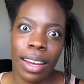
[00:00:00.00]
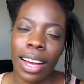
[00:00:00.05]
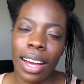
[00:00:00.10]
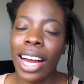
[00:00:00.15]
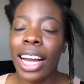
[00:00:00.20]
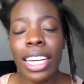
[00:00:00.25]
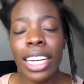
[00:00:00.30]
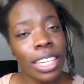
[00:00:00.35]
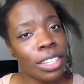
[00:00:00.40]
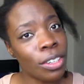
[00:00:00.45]

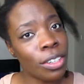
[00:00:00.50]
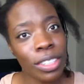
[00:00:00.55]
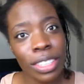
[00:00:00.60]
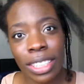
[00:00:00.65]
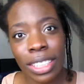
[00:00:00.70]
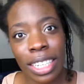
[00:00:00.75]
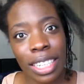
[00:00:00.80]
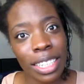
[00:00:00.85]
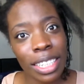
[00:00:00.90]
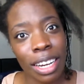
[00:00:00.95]
I cannot
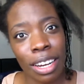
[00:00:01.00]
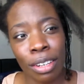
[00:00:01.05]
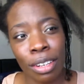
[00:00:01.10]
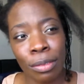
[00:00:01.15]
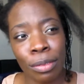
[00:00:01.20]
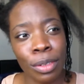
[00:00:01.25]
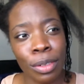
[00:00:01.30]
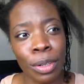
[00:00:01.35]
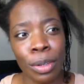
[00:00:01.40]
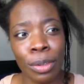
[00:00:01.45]
sit
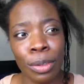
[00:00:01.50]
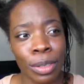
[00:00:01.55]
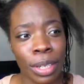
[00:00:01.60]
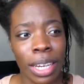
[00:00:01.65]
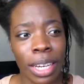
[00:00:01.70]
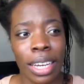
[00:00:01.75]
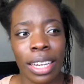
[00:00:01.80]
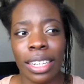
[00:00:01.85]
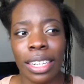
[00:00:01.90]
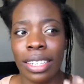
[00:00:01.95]
down for a whole
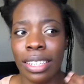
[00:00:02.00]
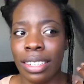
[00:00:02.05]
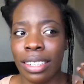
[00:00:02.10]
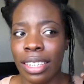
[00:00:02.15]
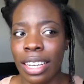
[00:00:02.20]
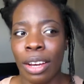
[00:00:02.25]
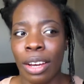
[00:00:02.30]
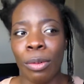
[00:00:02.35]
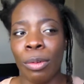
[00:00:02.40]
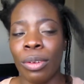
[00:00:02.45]
day and
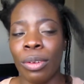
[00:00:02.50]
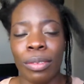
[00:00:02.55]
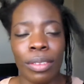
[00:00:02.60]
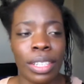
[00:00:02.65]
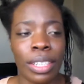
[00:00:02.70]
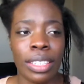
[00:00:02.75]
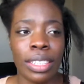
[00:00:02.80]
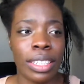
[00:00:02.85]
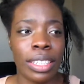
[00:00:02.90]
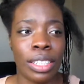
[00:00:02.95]
get all of
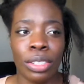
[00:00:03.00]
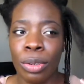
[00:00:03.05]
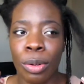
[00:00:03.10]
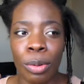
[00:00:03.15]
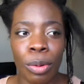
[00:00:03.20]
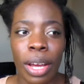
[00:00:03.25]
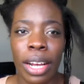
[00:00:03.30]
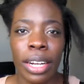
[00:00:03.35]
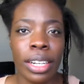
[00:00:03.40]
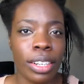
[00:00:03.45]
this
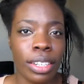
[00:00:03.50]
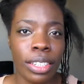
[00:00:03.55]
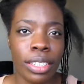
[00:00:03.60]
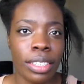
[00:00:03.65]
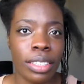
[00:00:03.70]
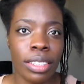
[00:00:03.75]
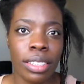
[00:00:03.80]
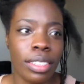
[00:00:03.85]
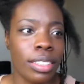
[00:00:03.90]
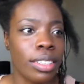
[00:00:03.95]
whole head
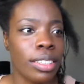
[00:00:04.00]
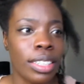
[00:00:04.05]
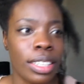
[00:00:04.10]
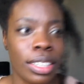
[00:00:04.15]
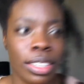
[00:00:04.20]
done, because